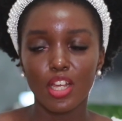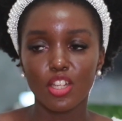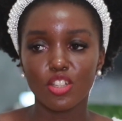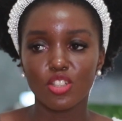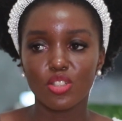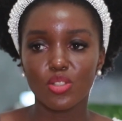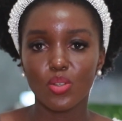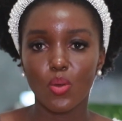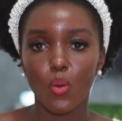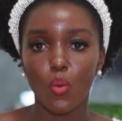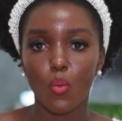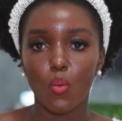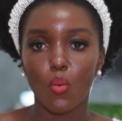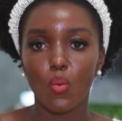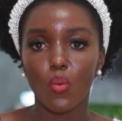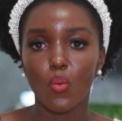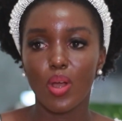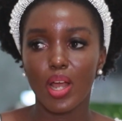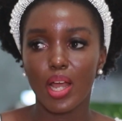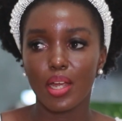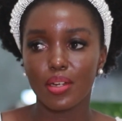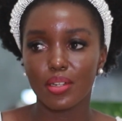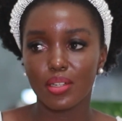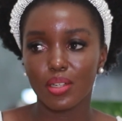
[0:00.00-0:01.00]
So,
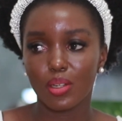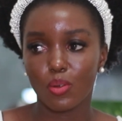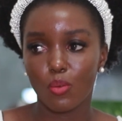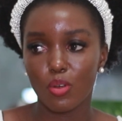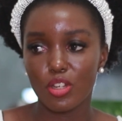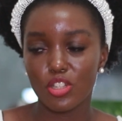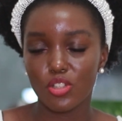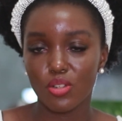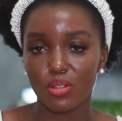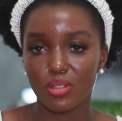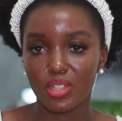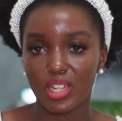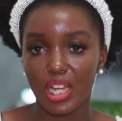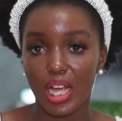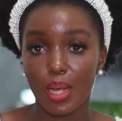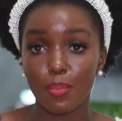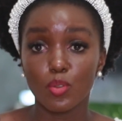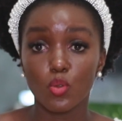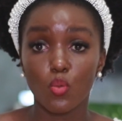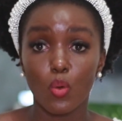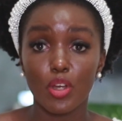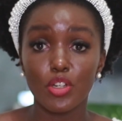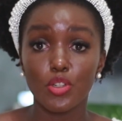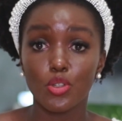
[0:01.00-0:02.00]
and the question
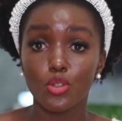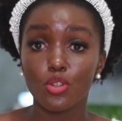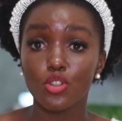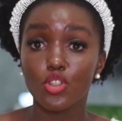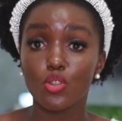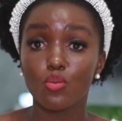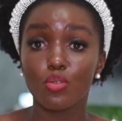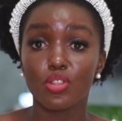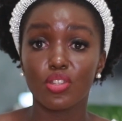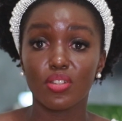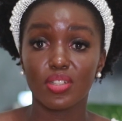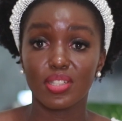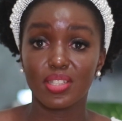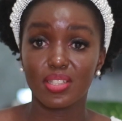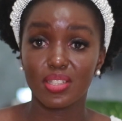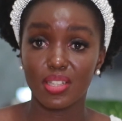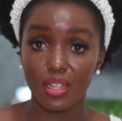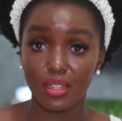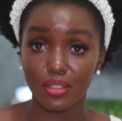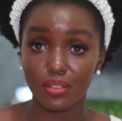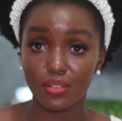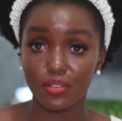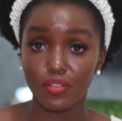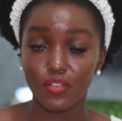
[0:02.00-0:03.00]
comes, what do you do with
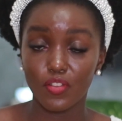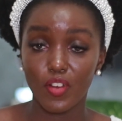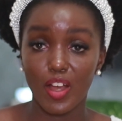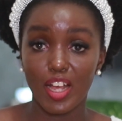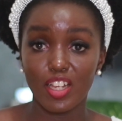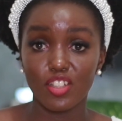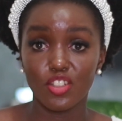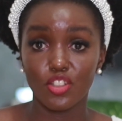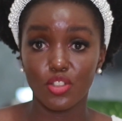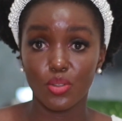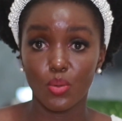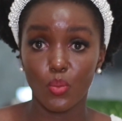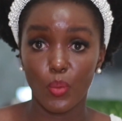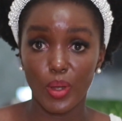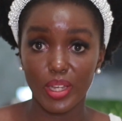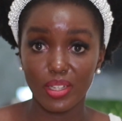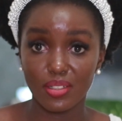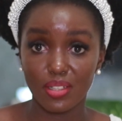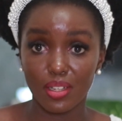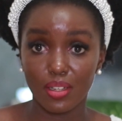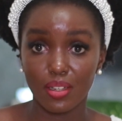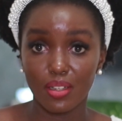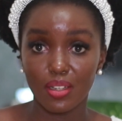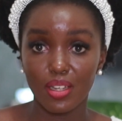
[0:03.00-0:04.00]
yourself as you're
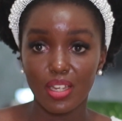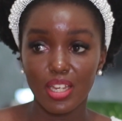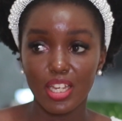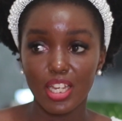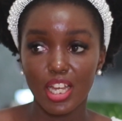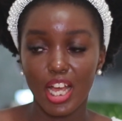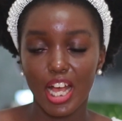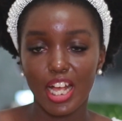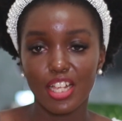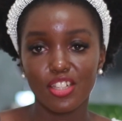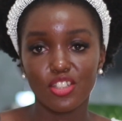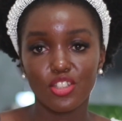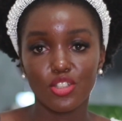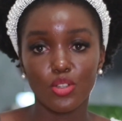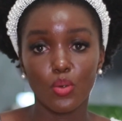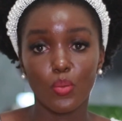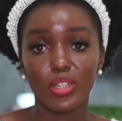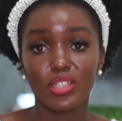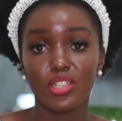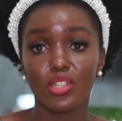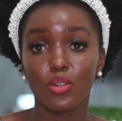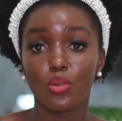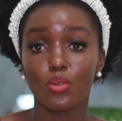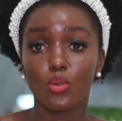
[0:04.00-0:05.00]
waiting
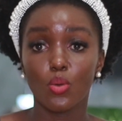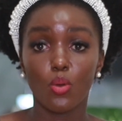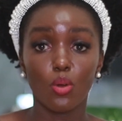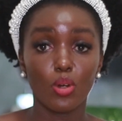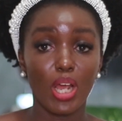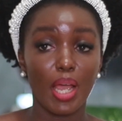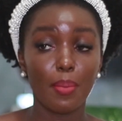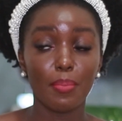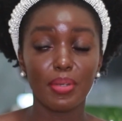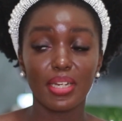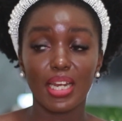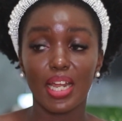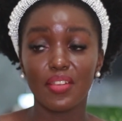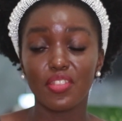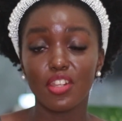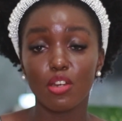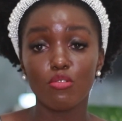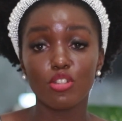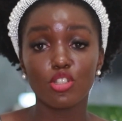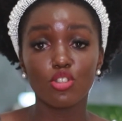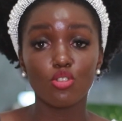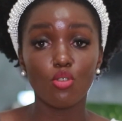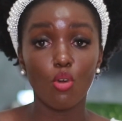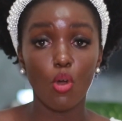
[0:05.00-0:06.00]
on God? I mean, and
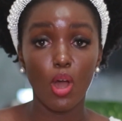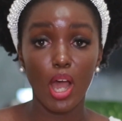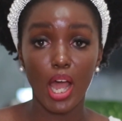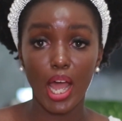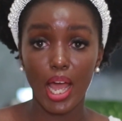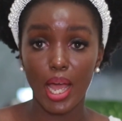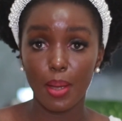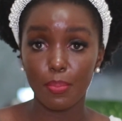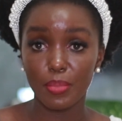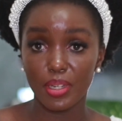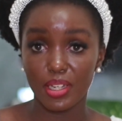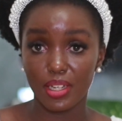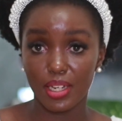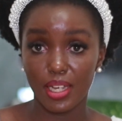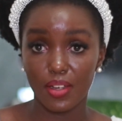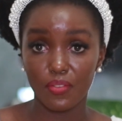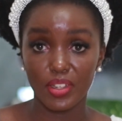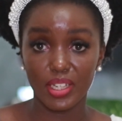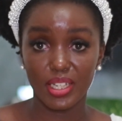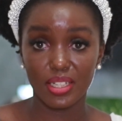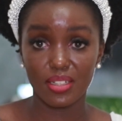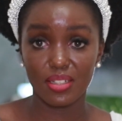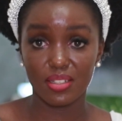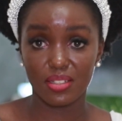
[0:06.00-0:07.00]
there is no harm in
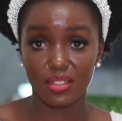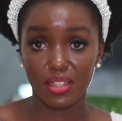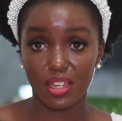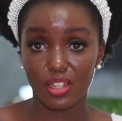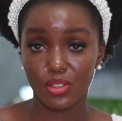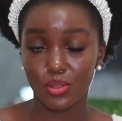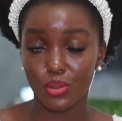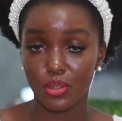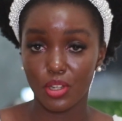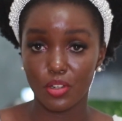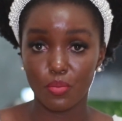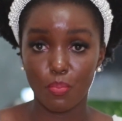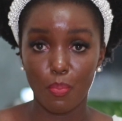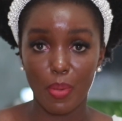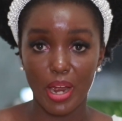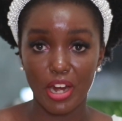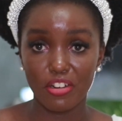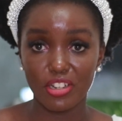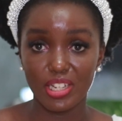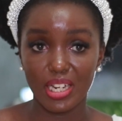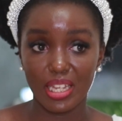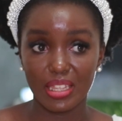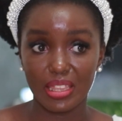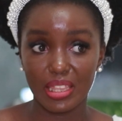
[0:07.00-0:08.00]
having a desire to get
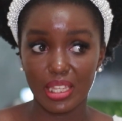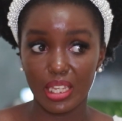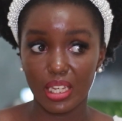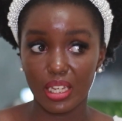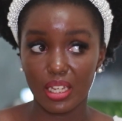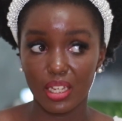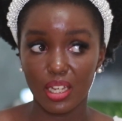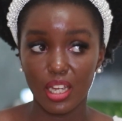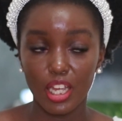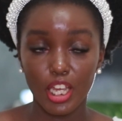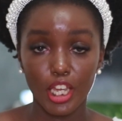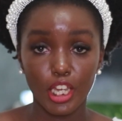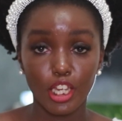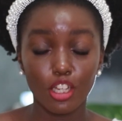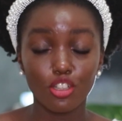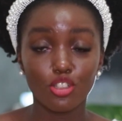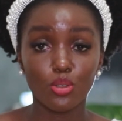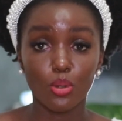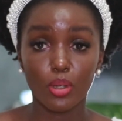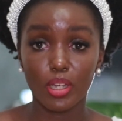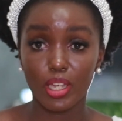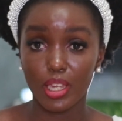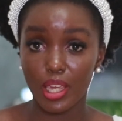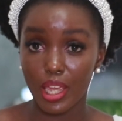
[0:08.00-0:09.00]
married. I think
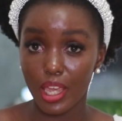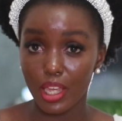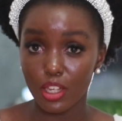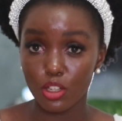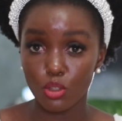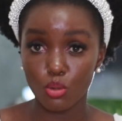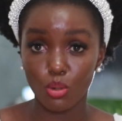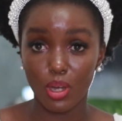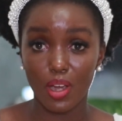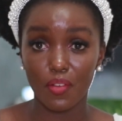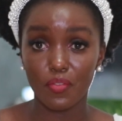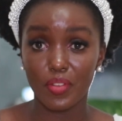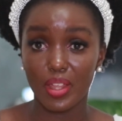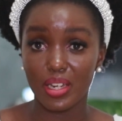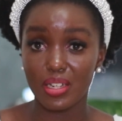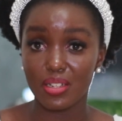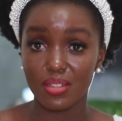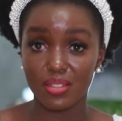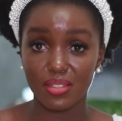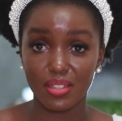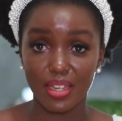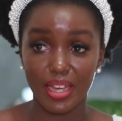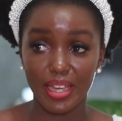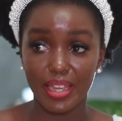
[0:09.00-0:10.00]
it's okay to have that
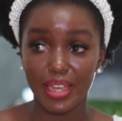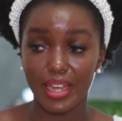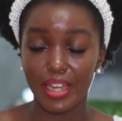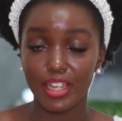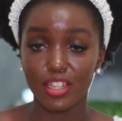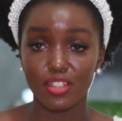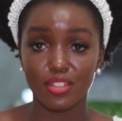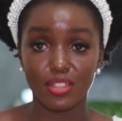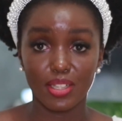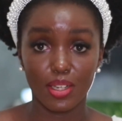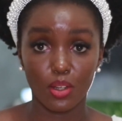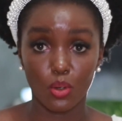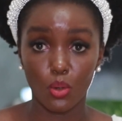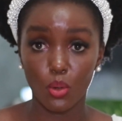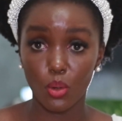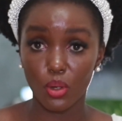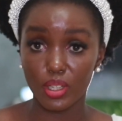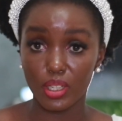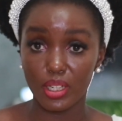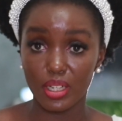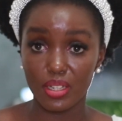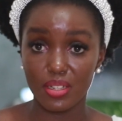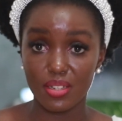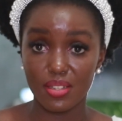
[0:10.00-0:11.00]
desire. It's a
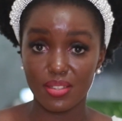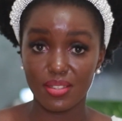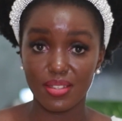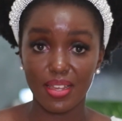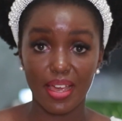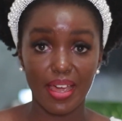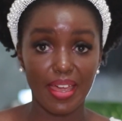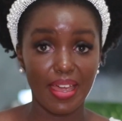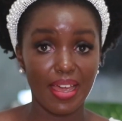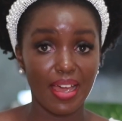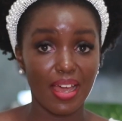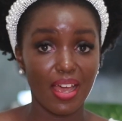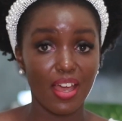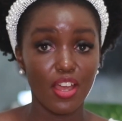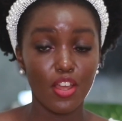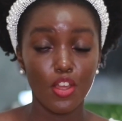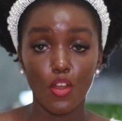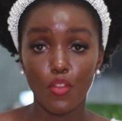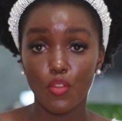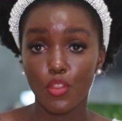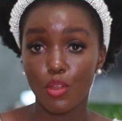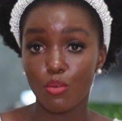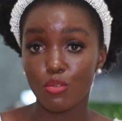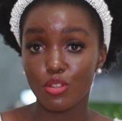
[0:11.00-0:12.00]
godly desire.
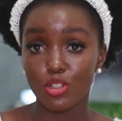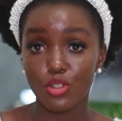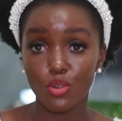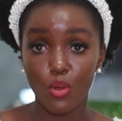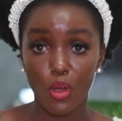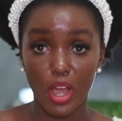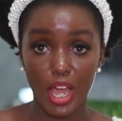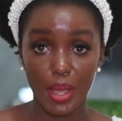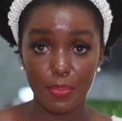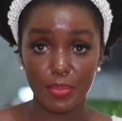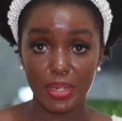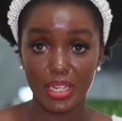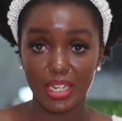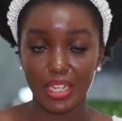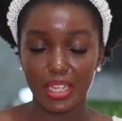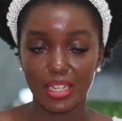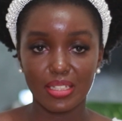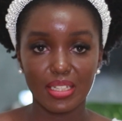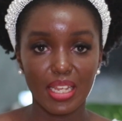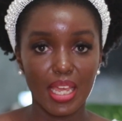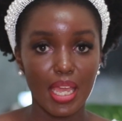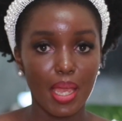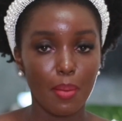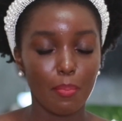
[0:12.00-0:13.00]
There is no harm in
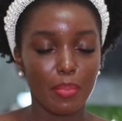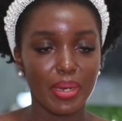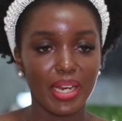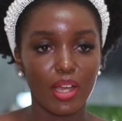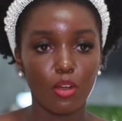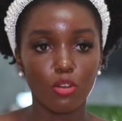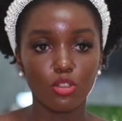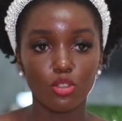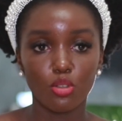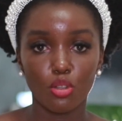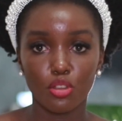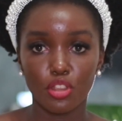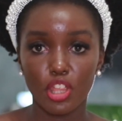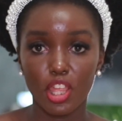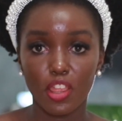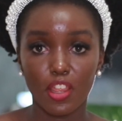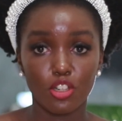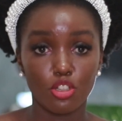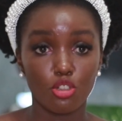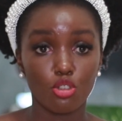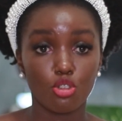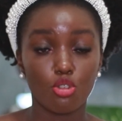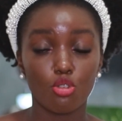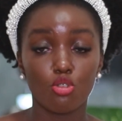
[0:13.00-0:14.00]
it. But I also think
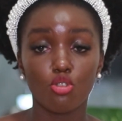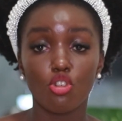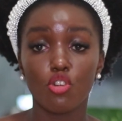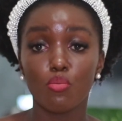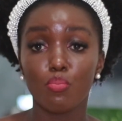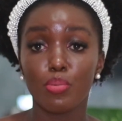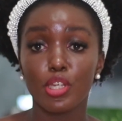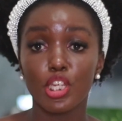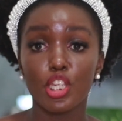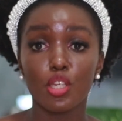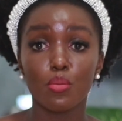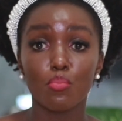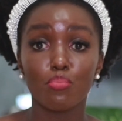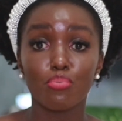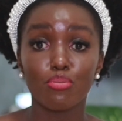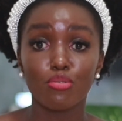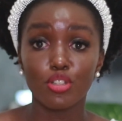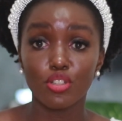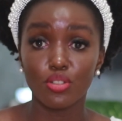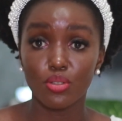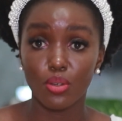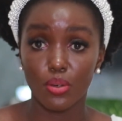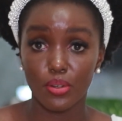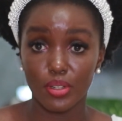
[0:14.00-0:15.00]
that you should not be
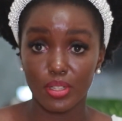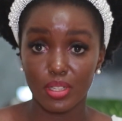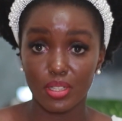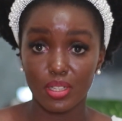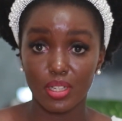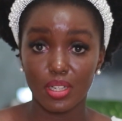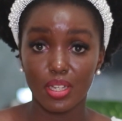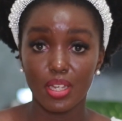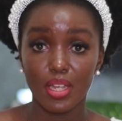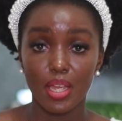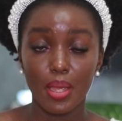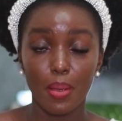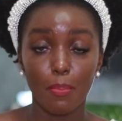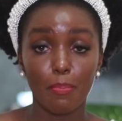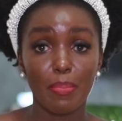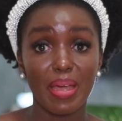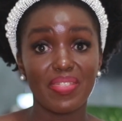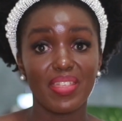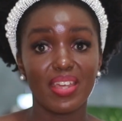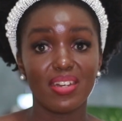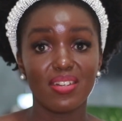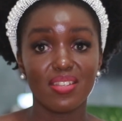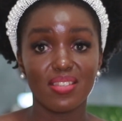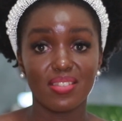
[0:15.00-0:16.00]
imprisoned by
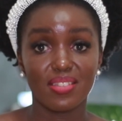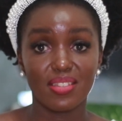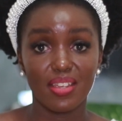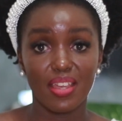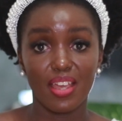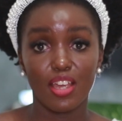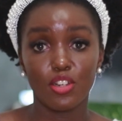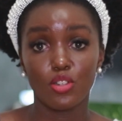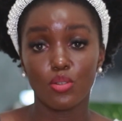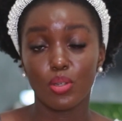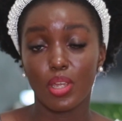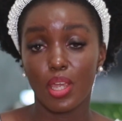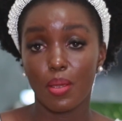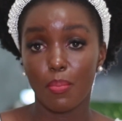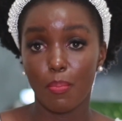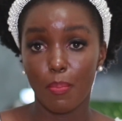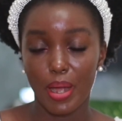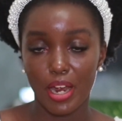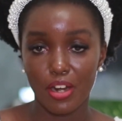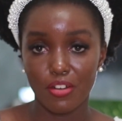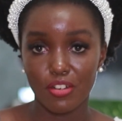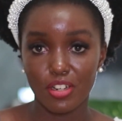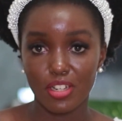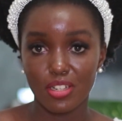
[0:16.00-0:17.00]
the desire to get
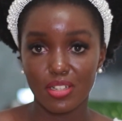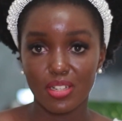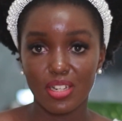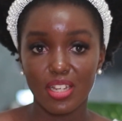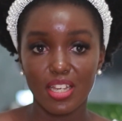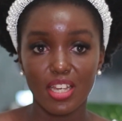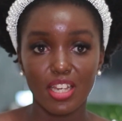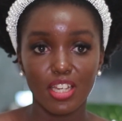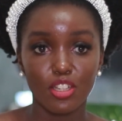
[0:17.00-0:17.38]
married.